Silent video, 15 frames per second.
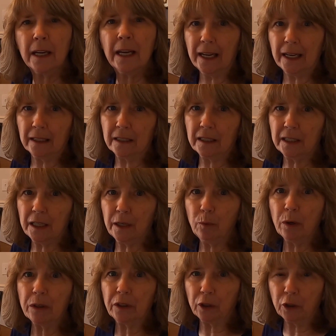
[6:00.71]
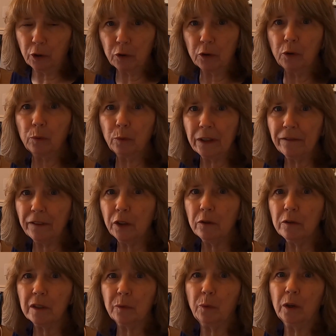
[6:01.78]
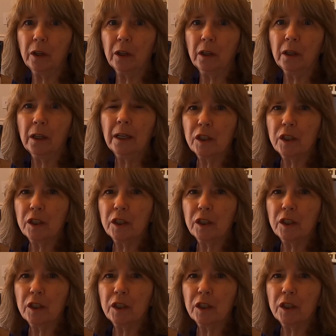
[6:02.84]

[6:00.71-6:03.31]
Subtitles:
and see what the Google reviews were.